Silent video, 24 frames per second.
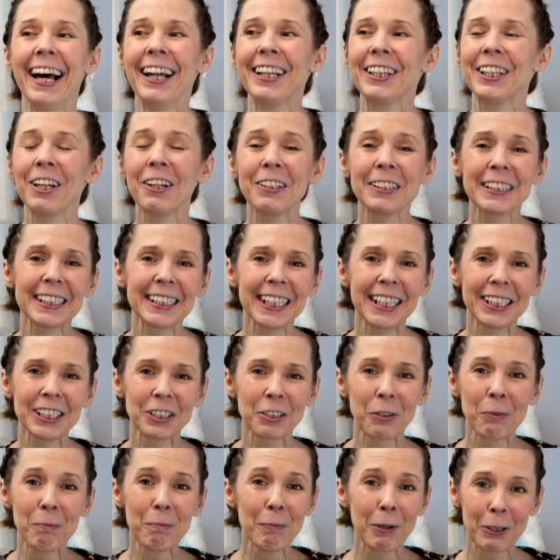Thursdays
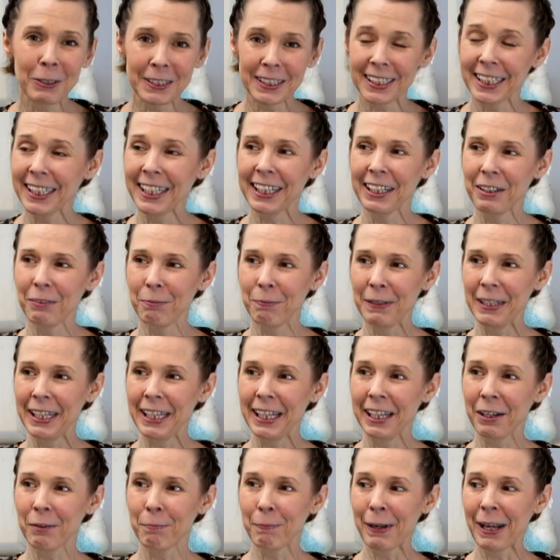are mostly going to be
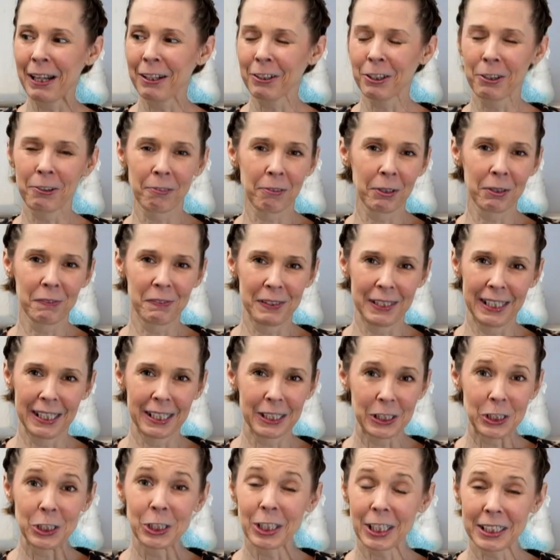about
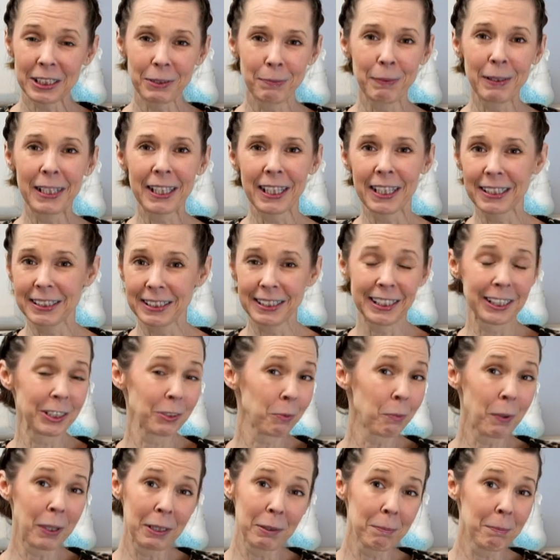thrifting, just because it's
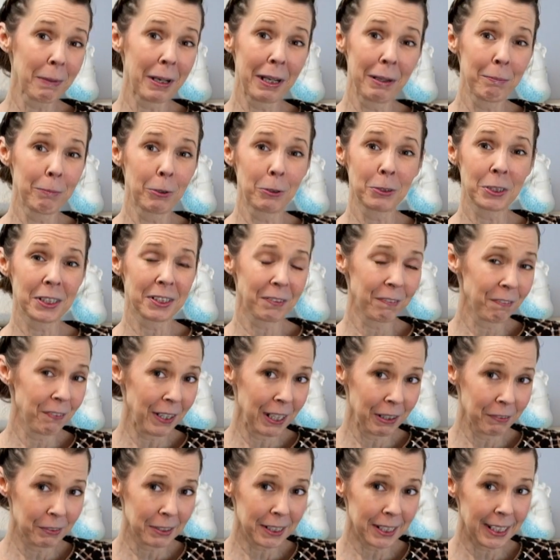one of my most
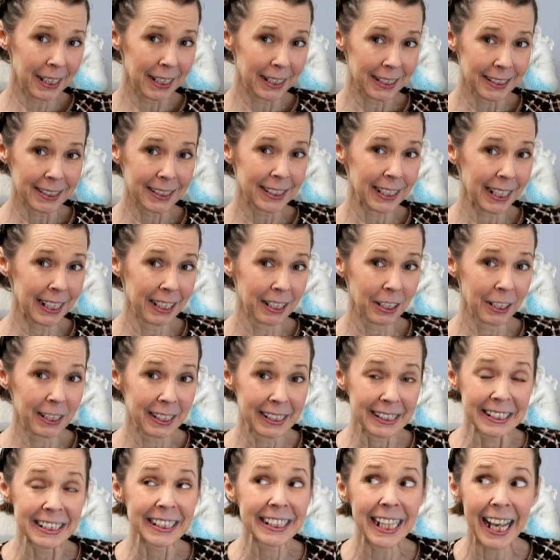favorite things in the
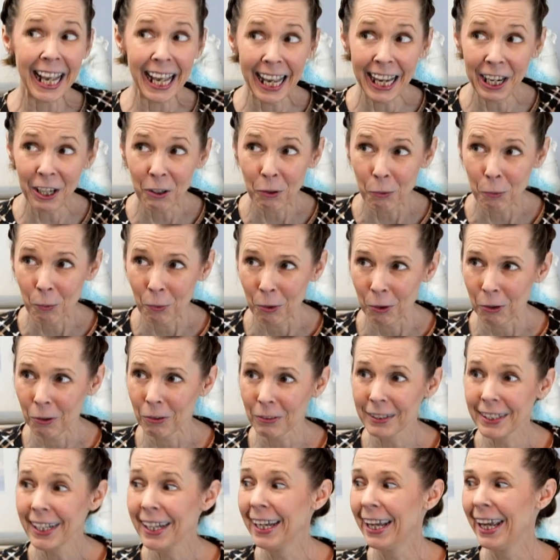entire
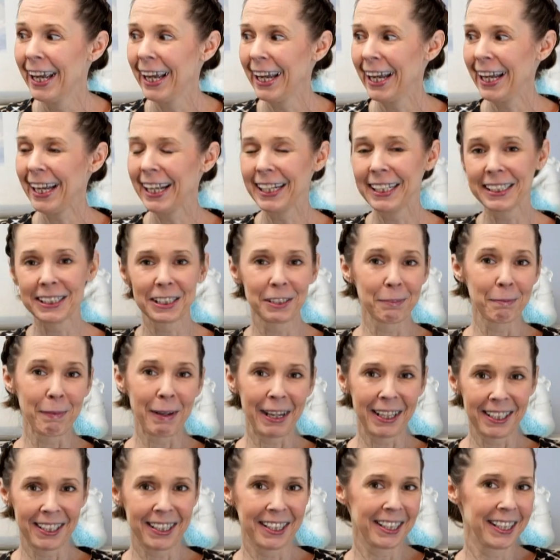world. It is
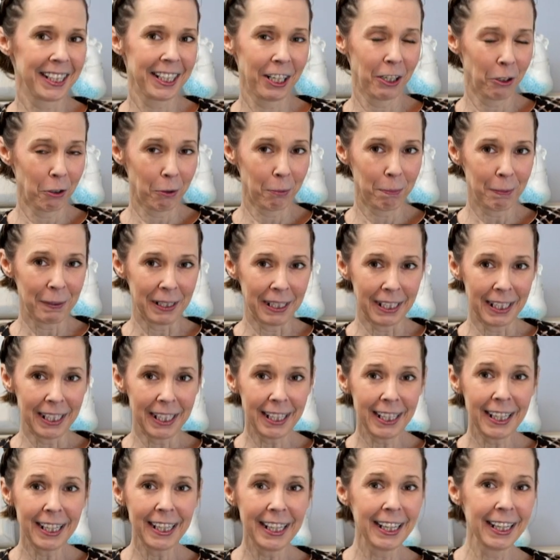my
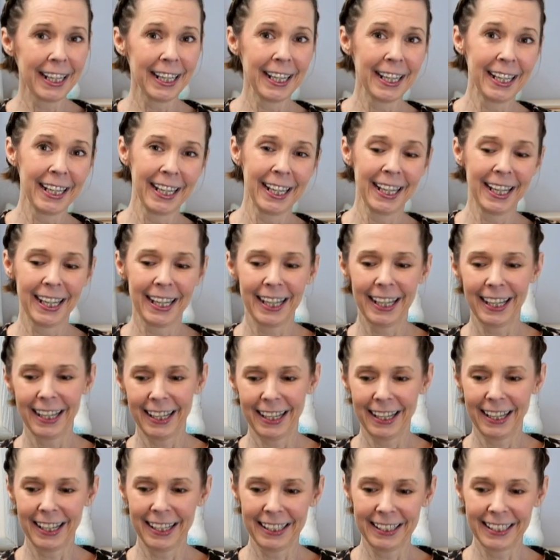therapy,
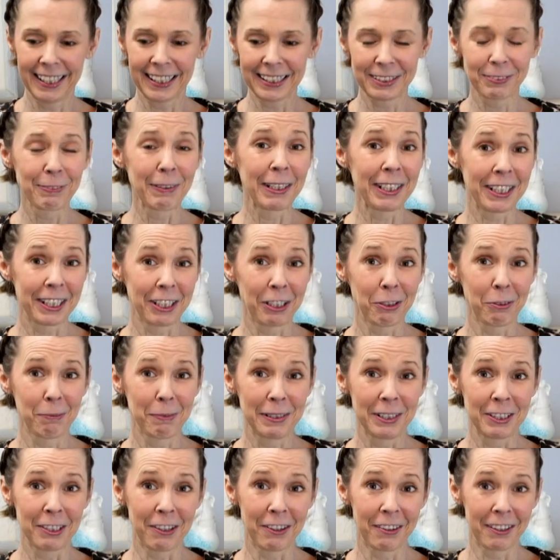and that's my therapy
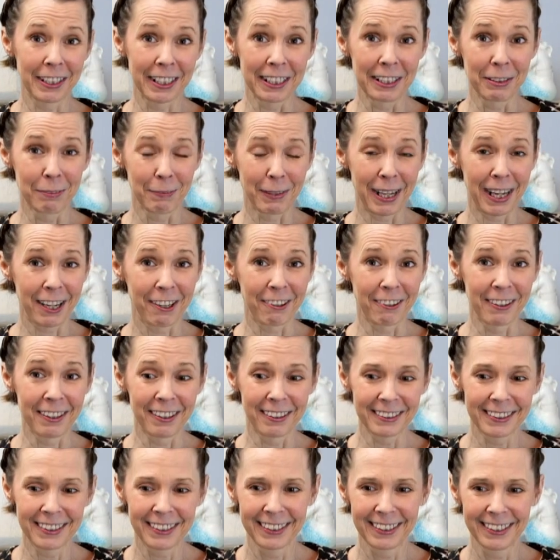dog in the
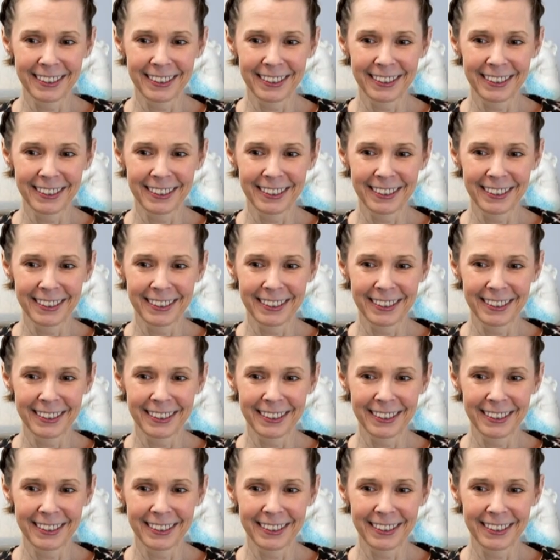background.